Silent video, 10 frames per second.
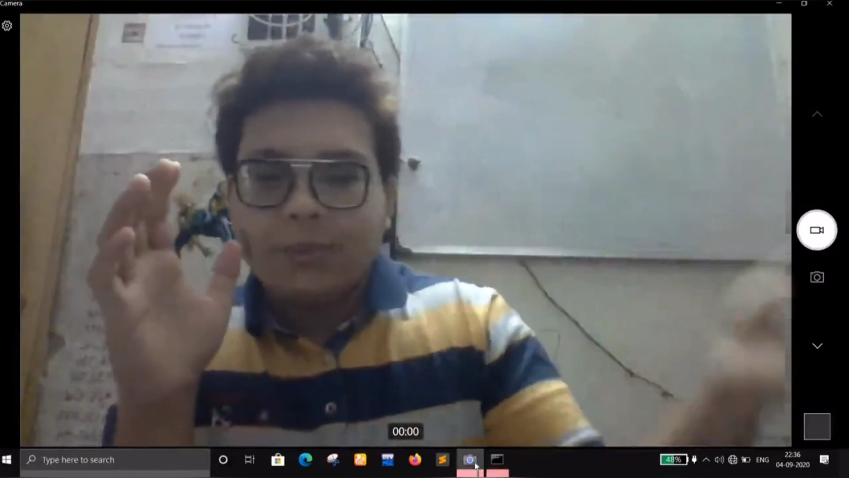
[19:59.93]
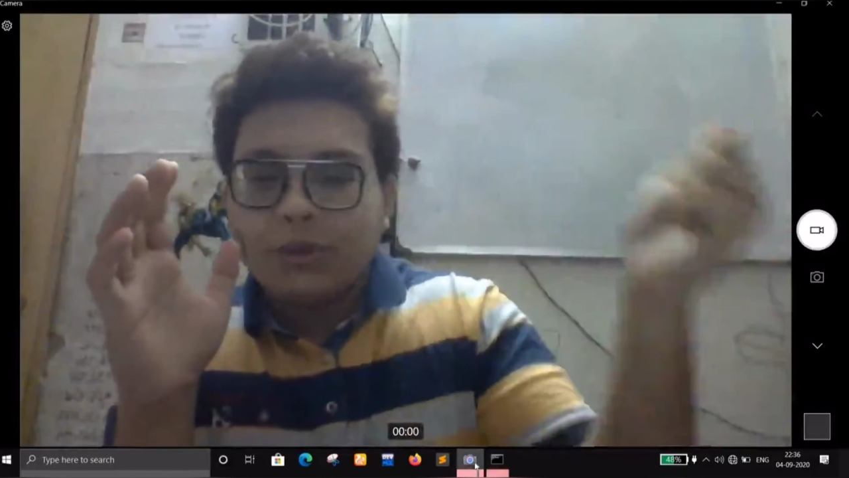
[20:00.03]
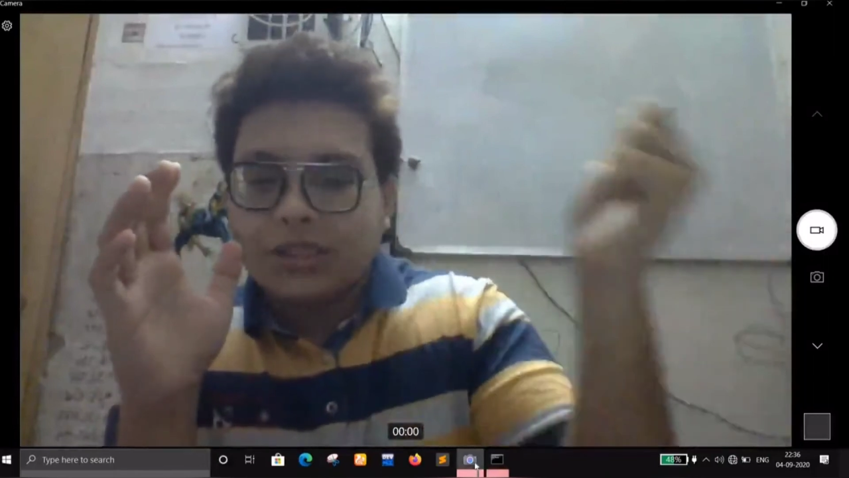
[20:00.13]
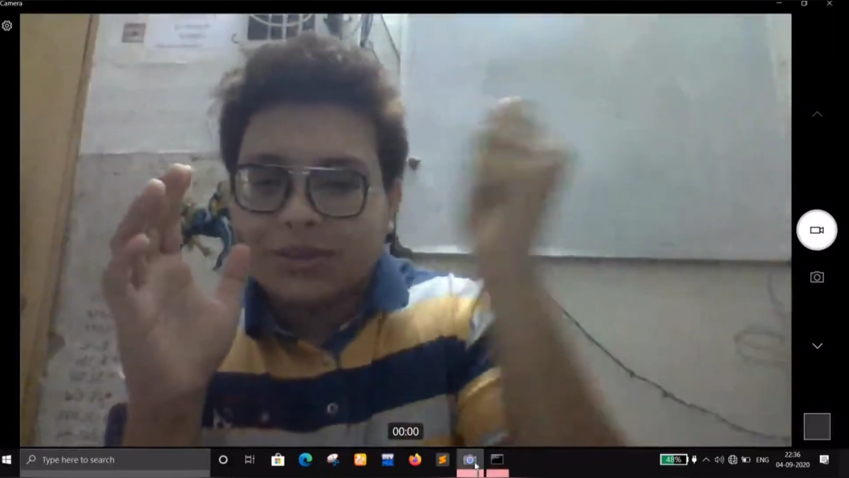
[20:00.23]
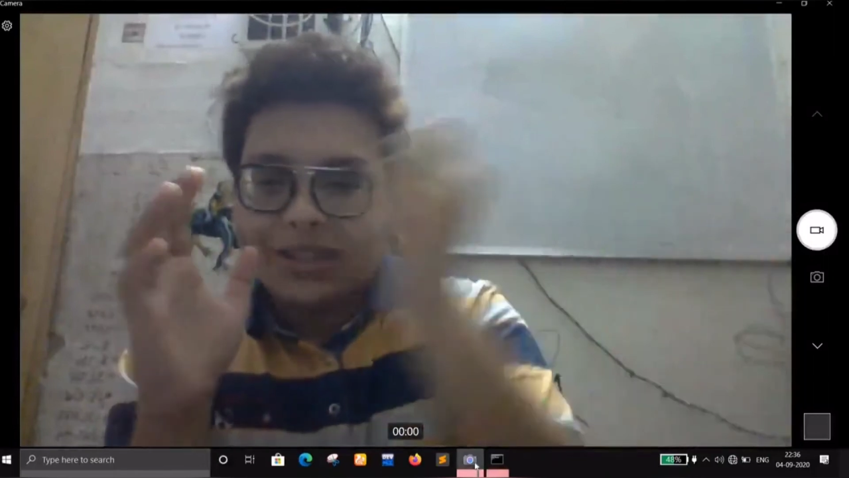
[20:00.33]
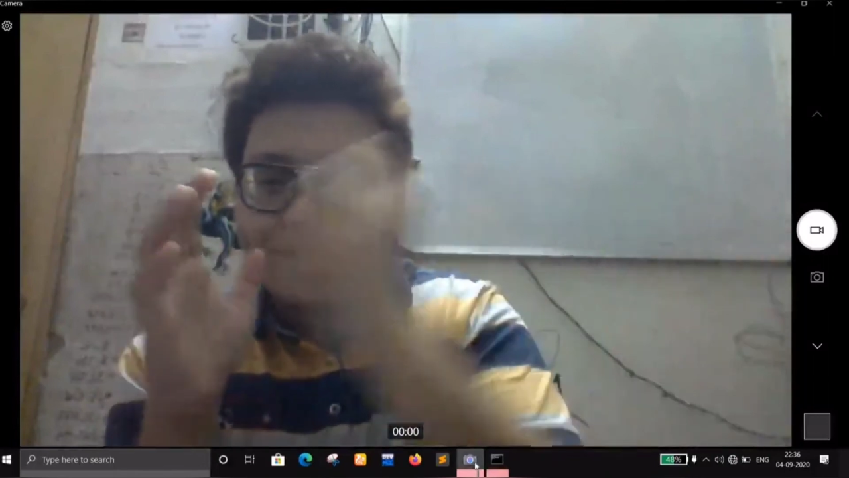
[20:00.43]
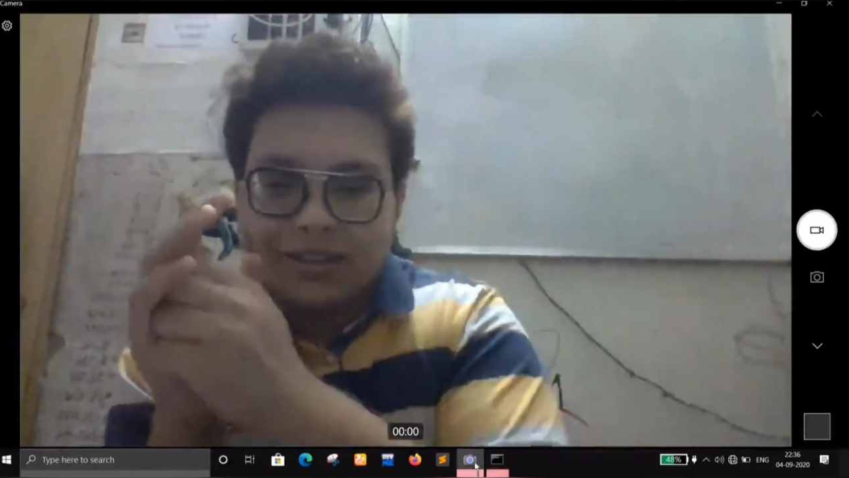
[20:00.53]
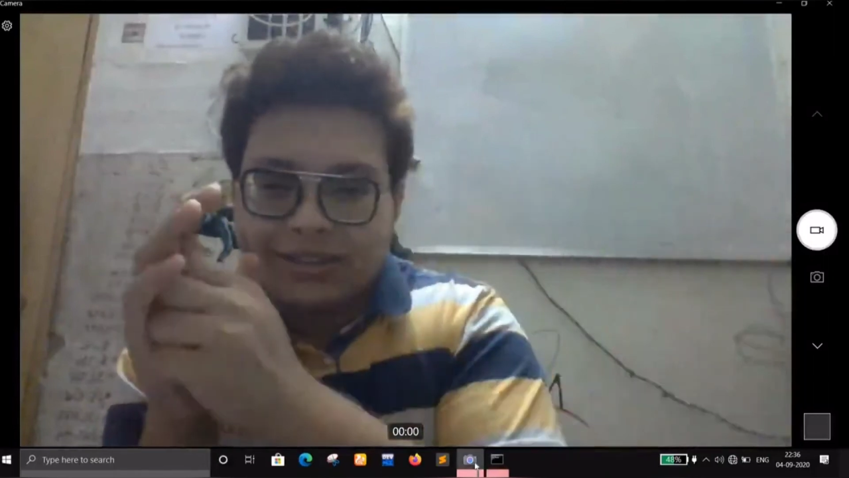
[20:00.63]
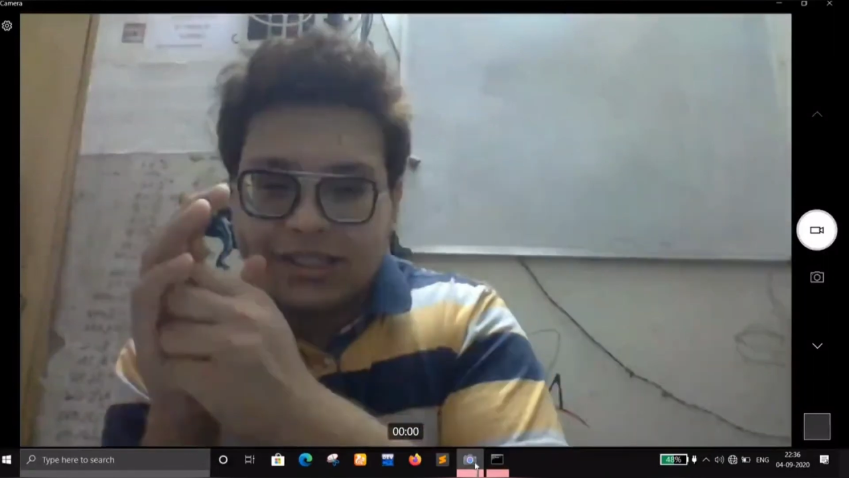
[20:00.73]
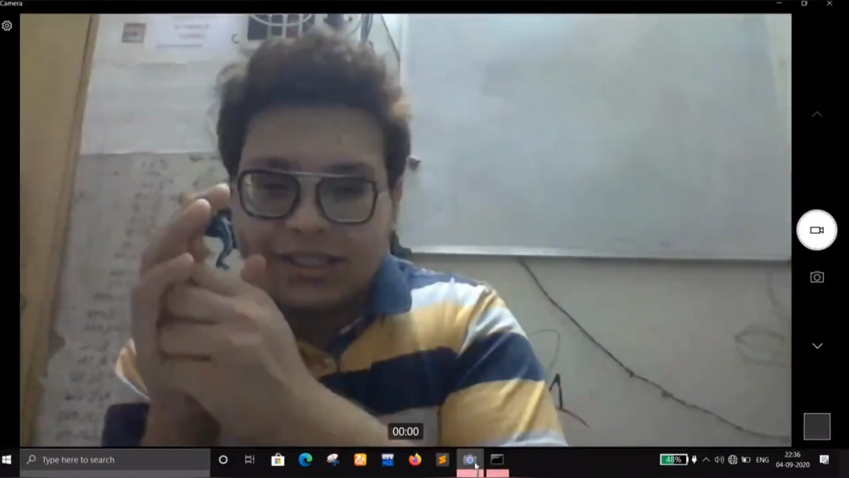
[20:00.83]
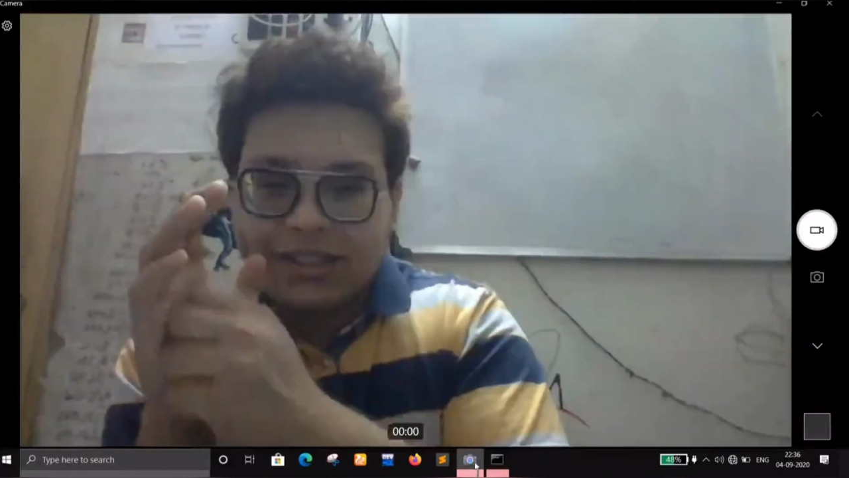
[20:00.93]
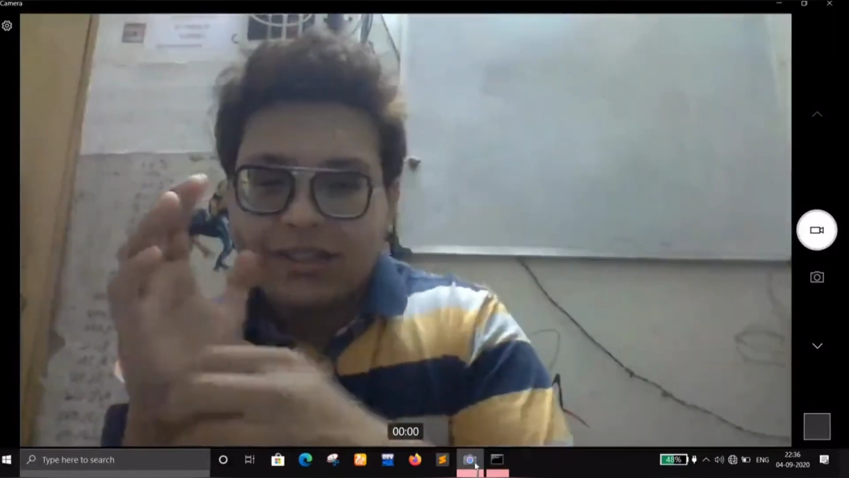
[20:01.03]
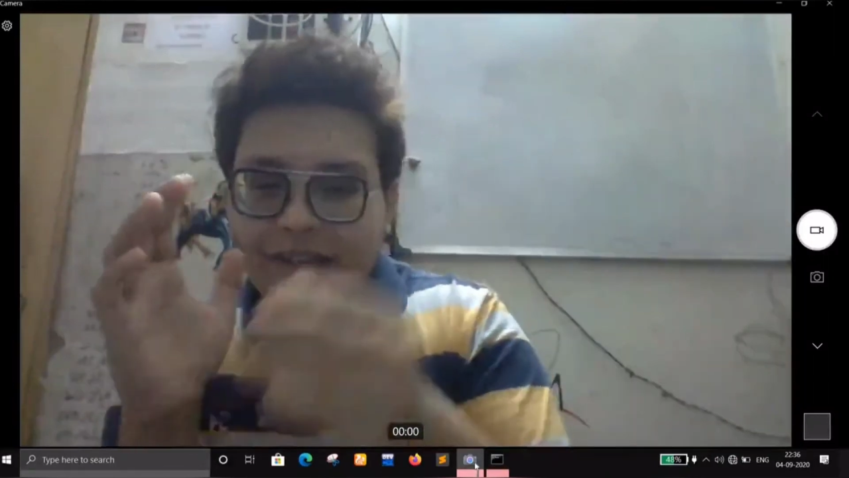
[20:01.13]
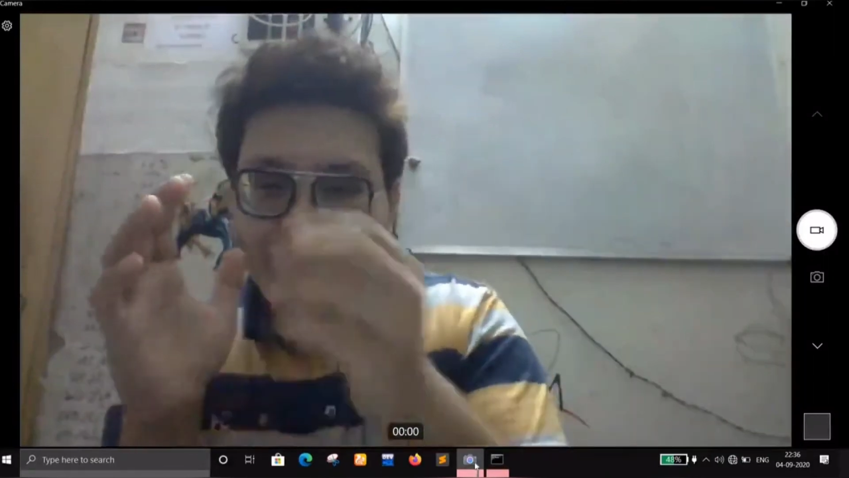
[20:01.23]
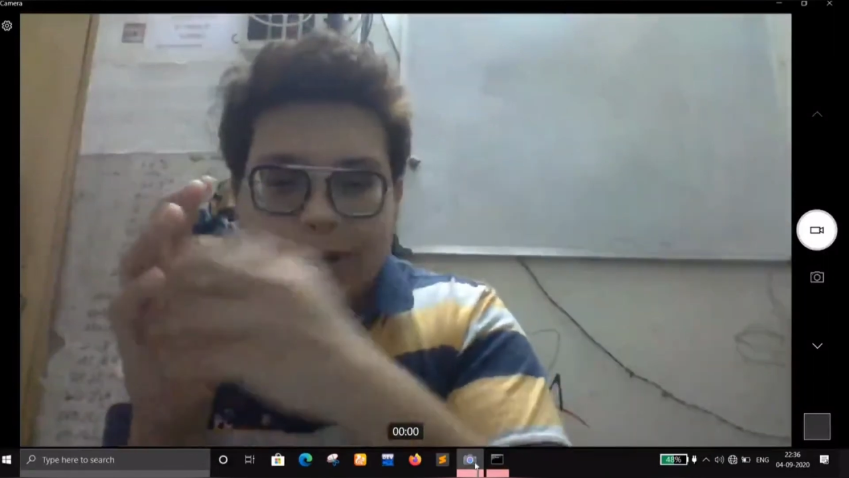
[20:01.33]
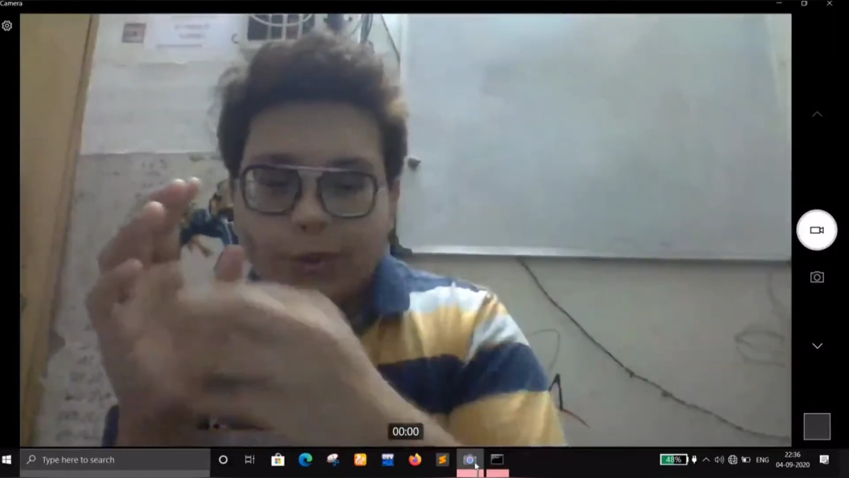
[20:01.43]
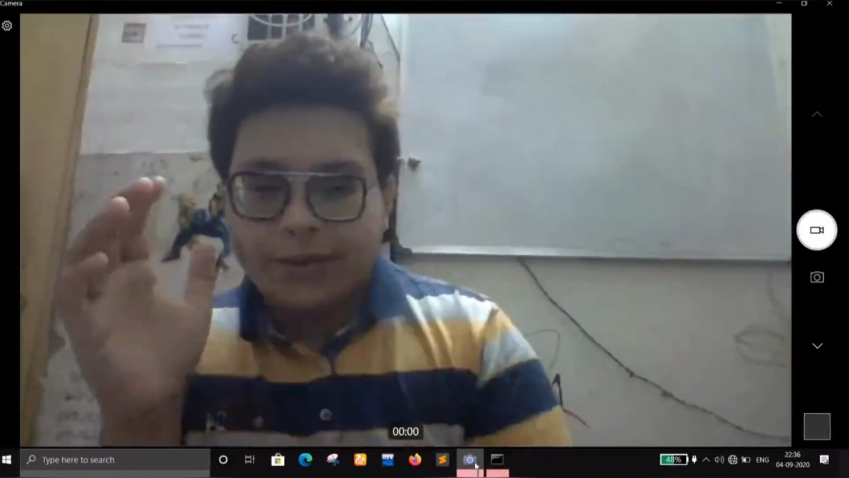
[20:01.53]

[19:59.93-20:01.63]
and then put something other thing